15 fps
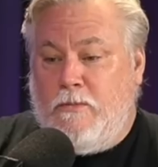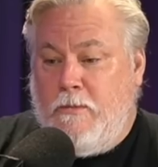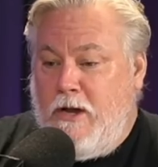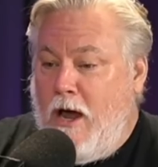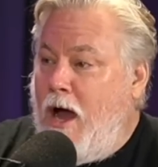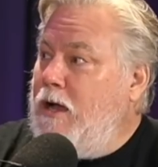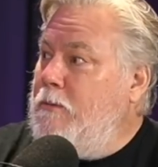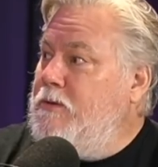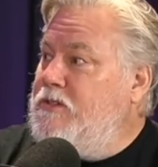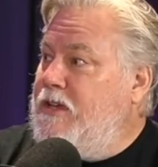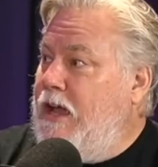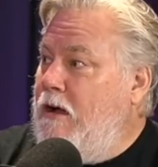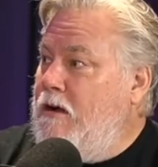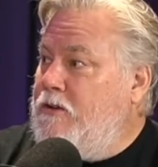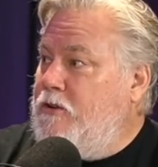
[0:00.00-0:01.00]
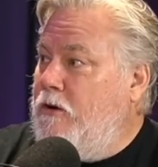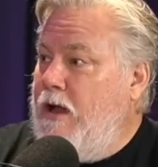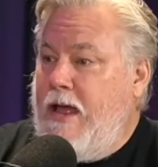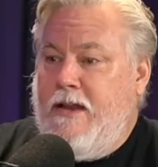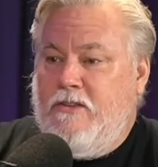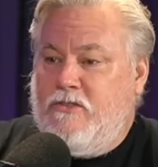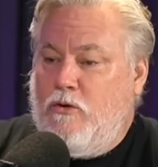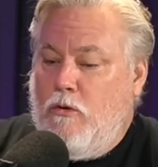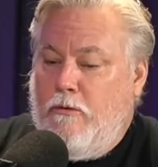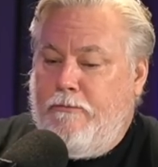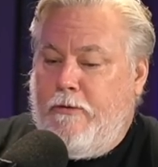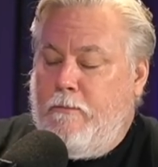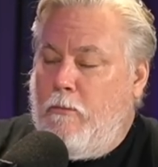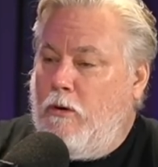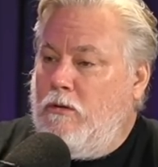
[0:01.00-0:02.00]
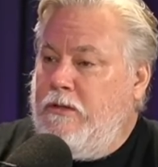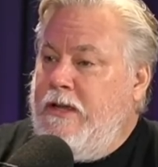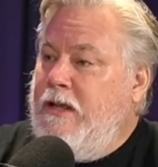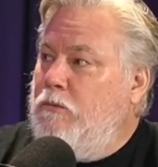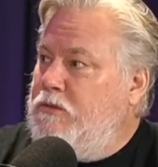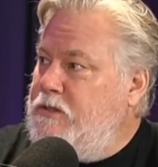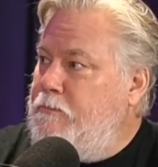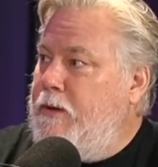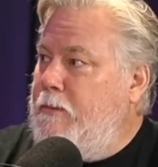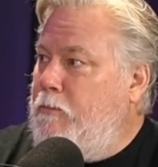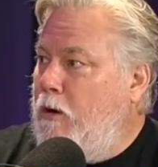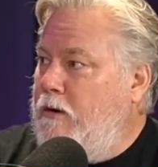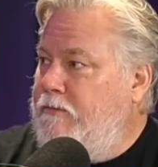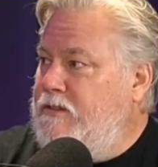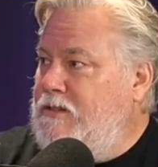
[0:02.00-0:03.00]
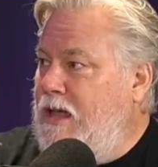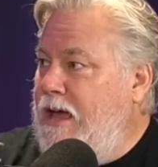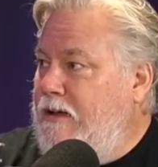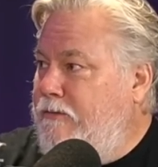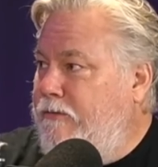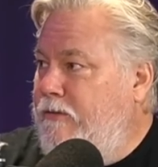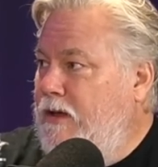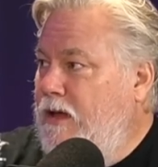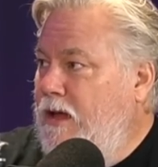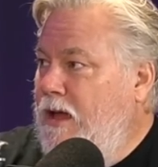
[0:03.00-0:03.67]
a monogamous character, and his girlfriend Marlene was a big part of his life.